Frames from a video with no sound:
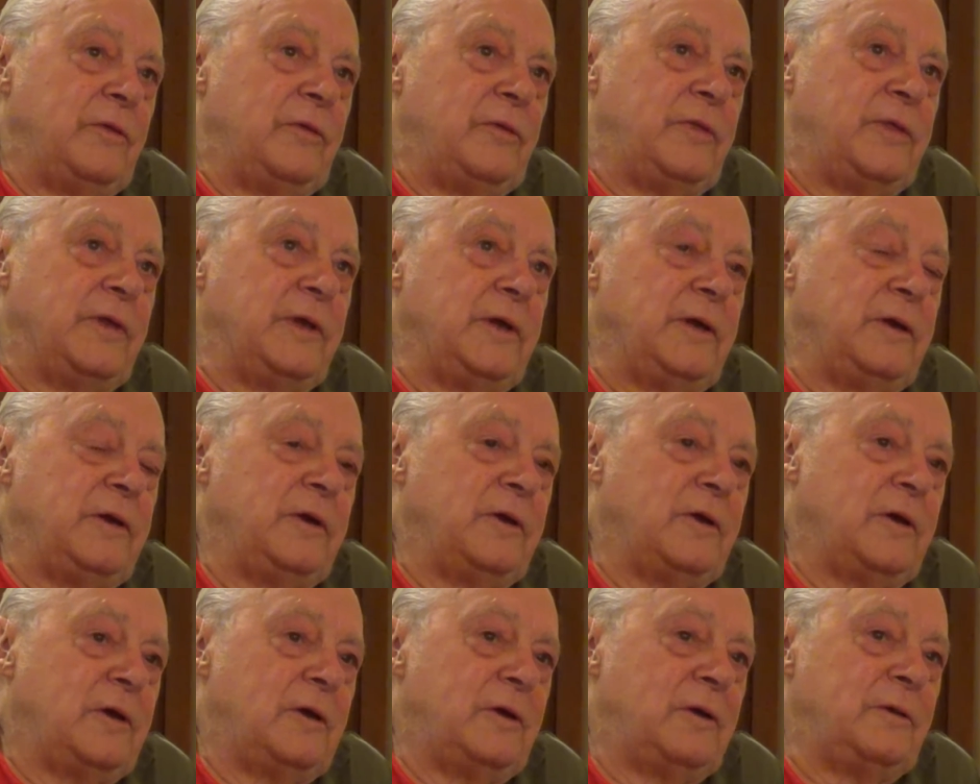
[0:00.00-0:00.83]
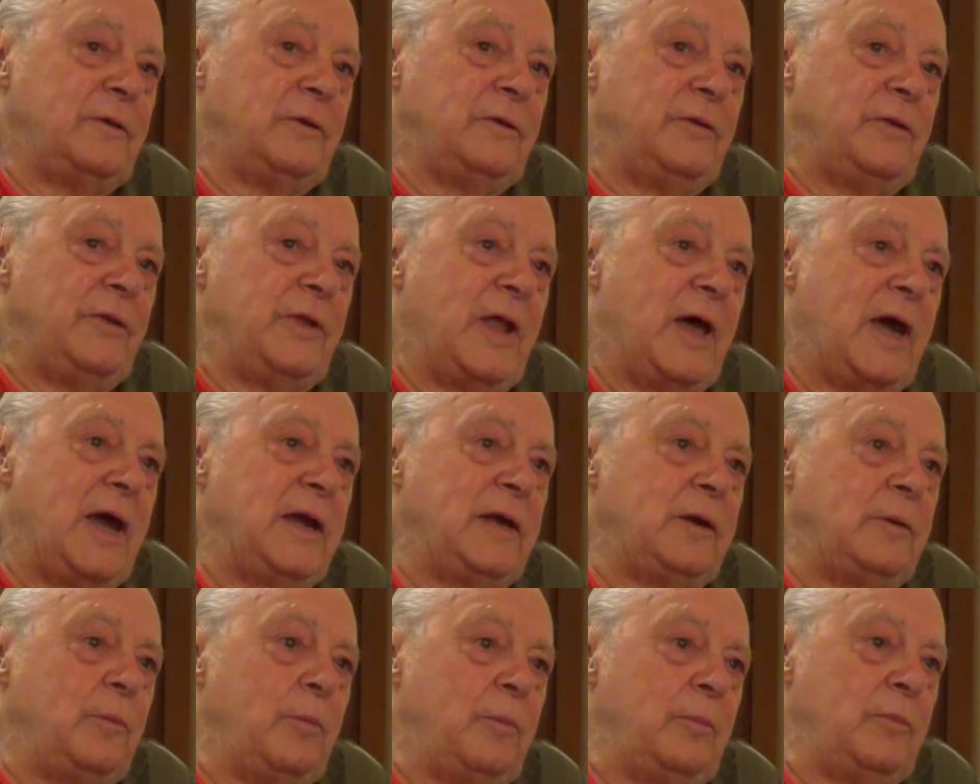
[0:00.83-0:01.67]
the
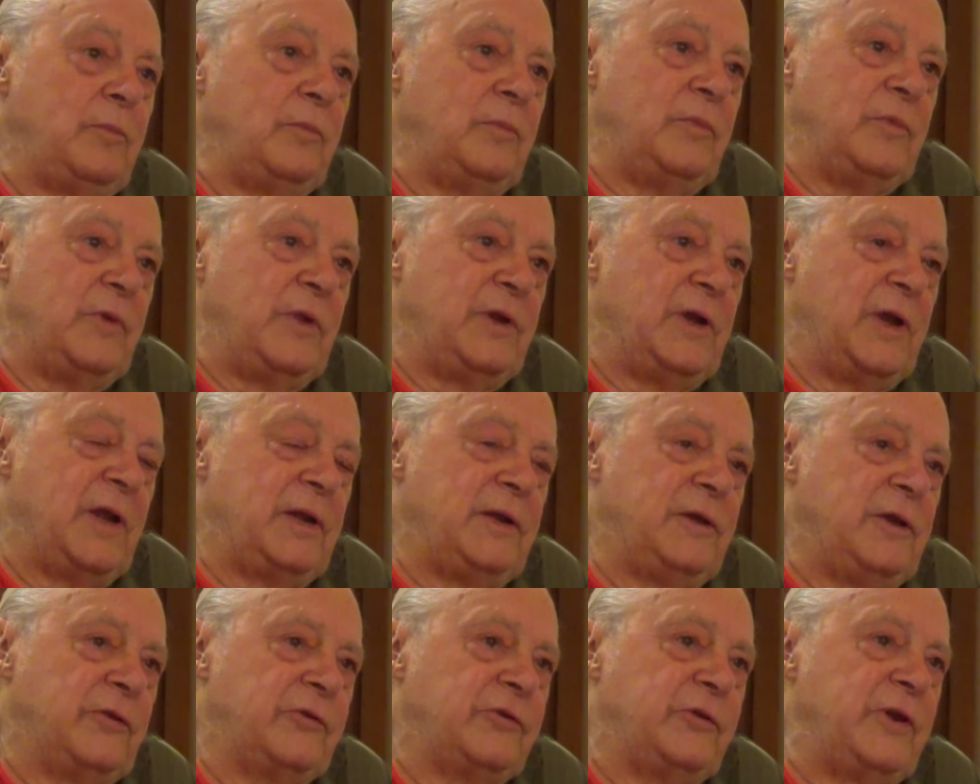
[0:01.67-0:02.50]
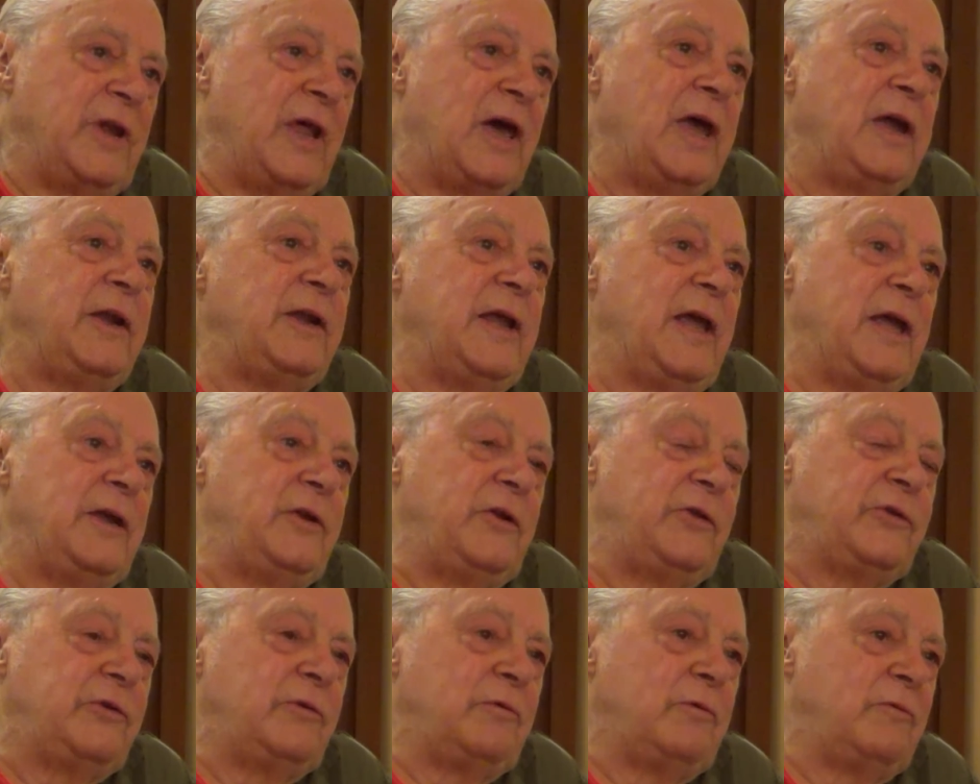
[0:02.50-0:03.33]
night
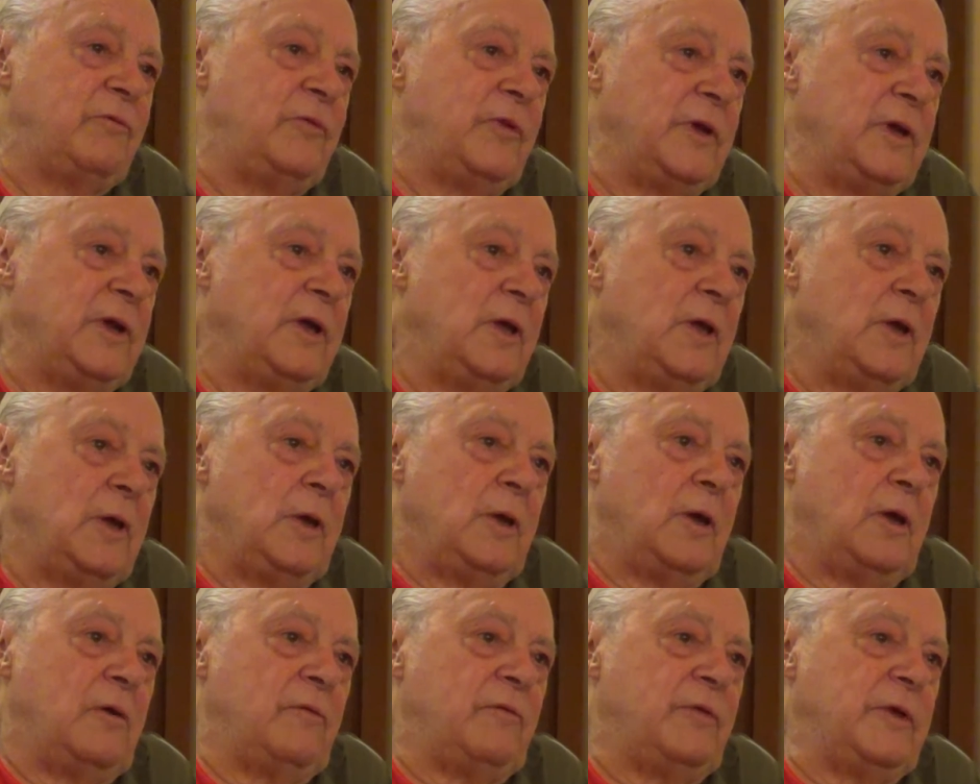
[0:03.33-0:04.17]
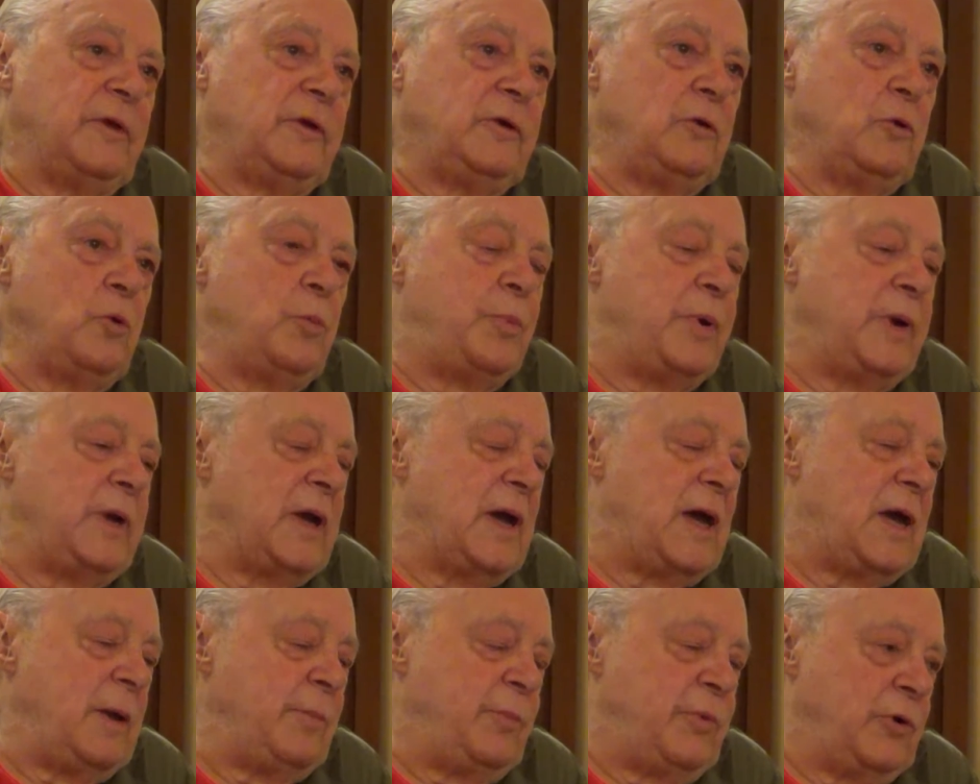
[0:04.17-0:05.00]
editor of the
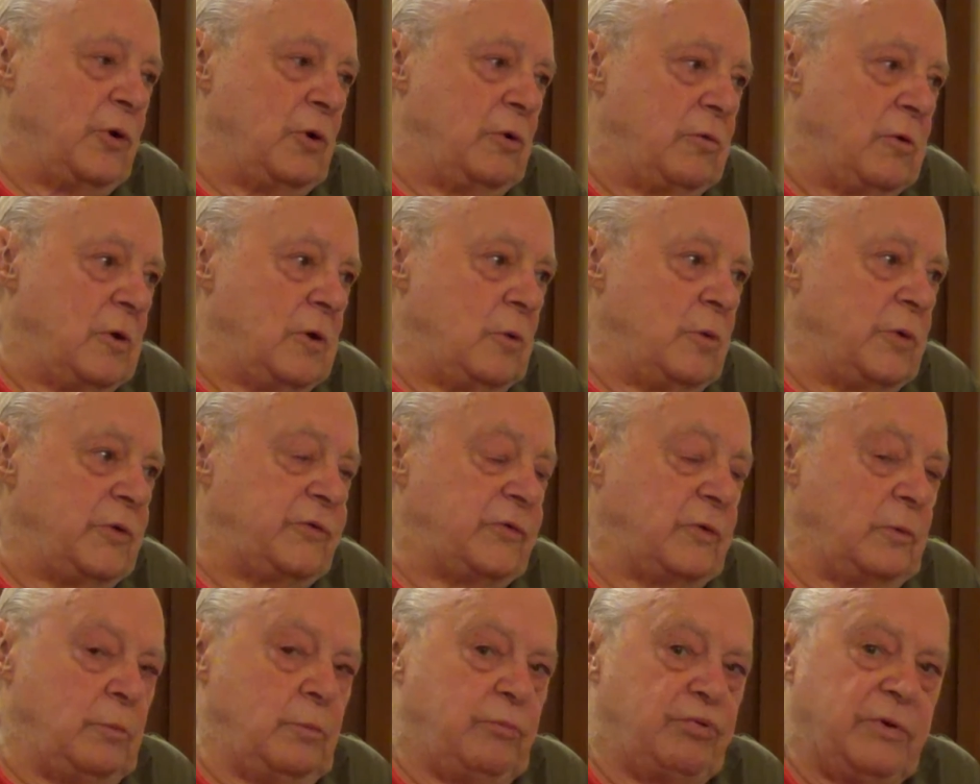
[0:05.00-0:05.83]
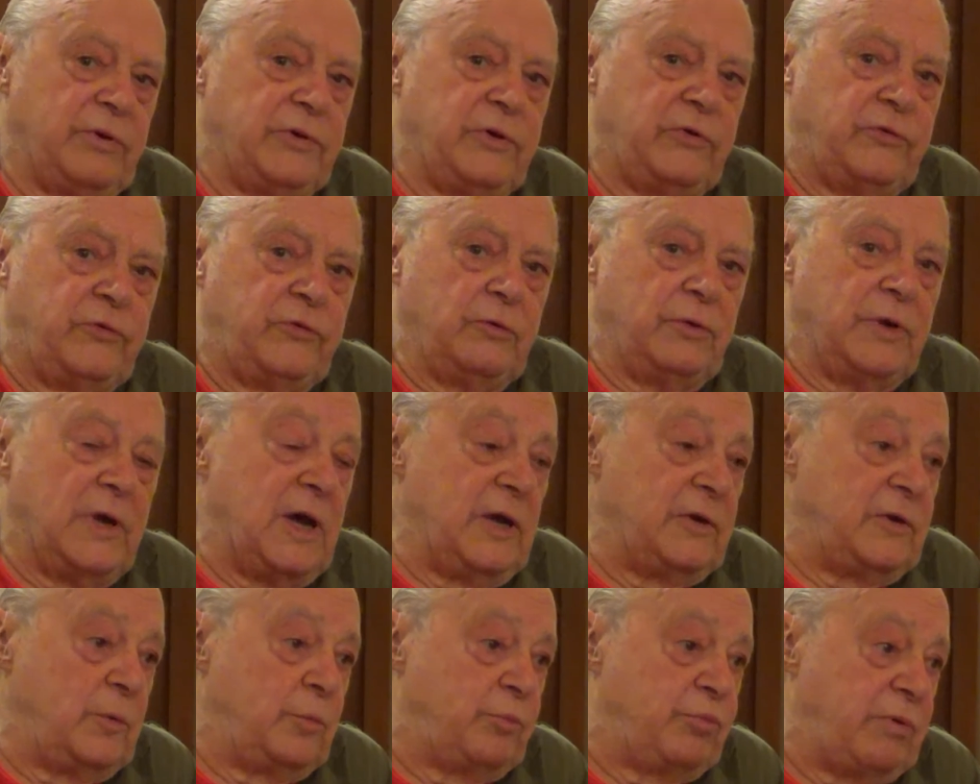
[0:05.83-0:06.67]
UPI Bureau, which was British
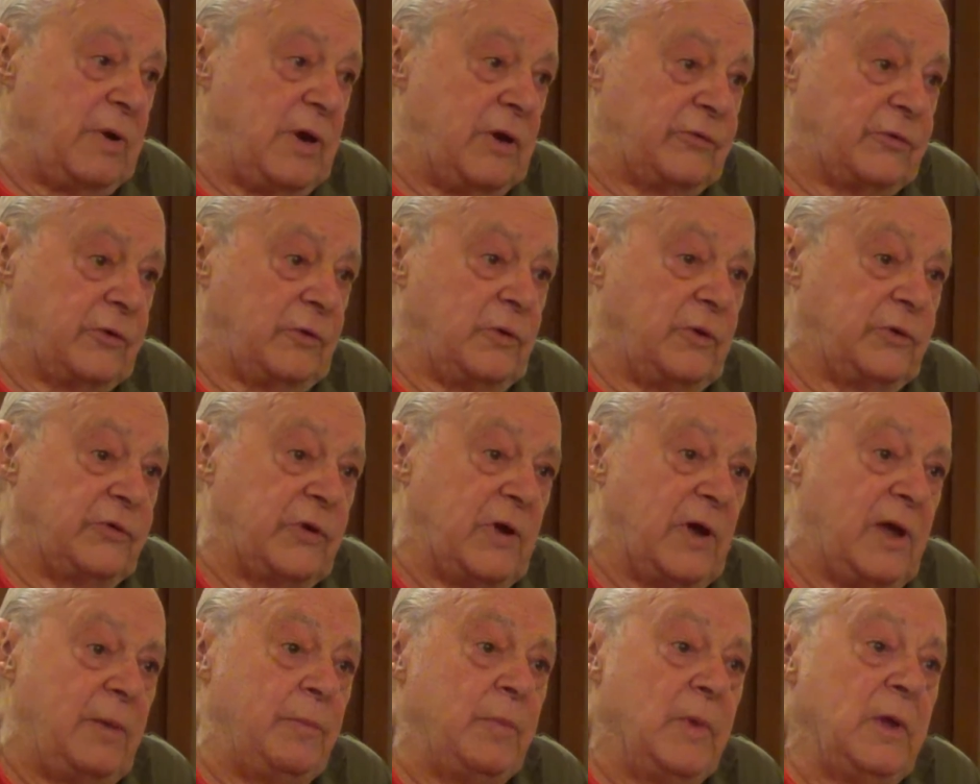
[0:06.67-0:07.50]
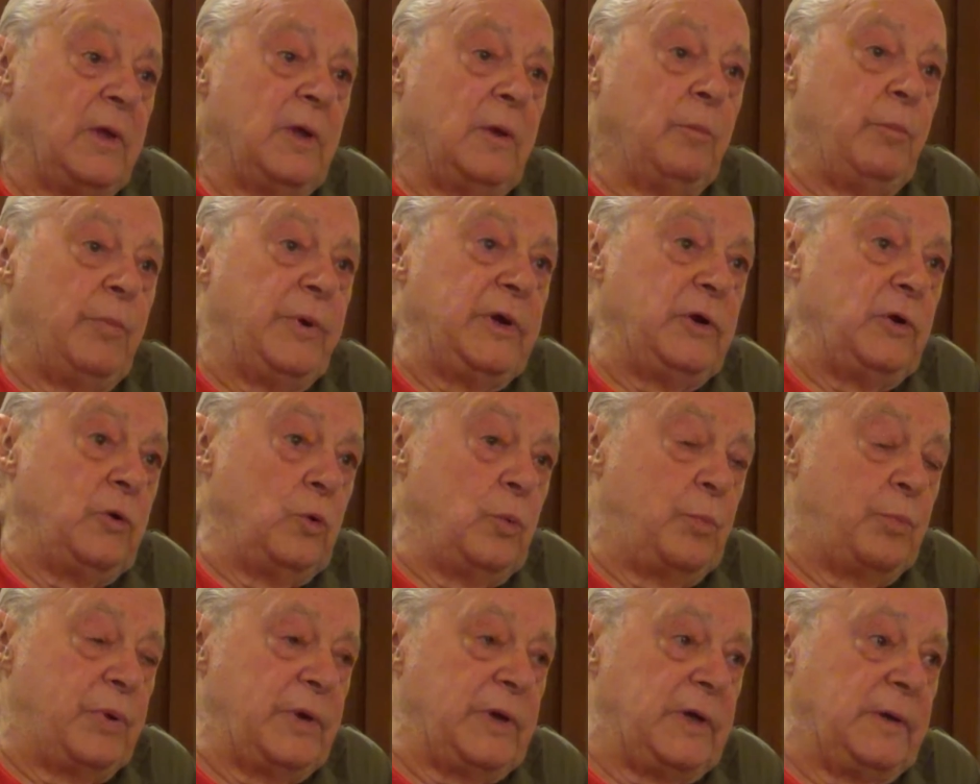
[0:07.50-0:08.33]
United Press at the time,
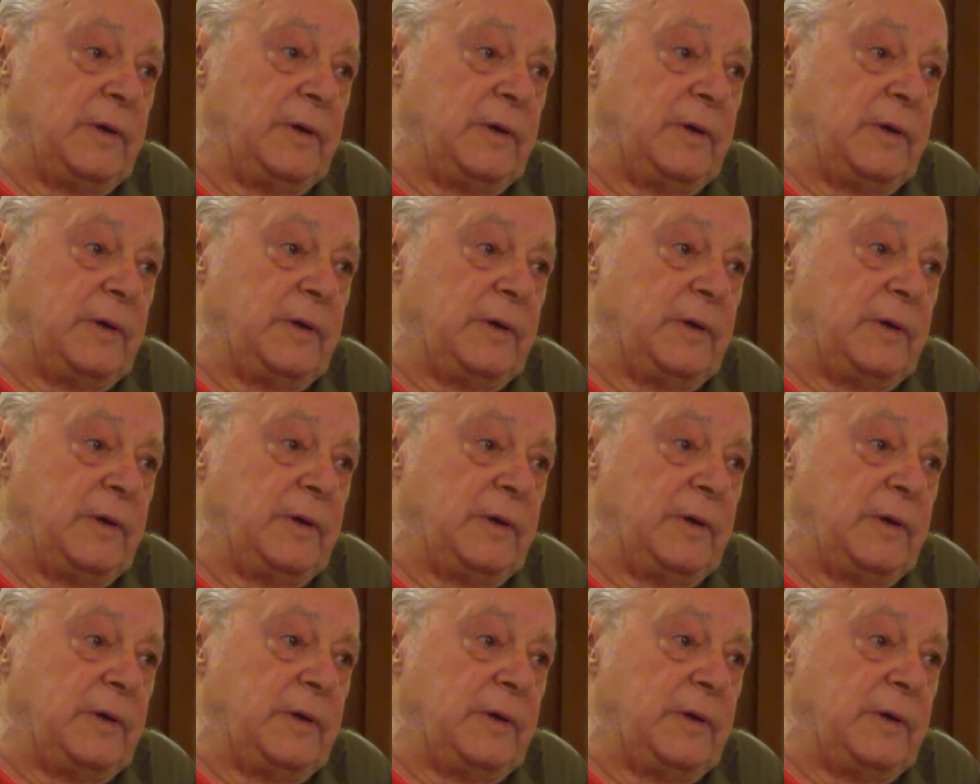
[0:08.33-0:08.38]
BUP.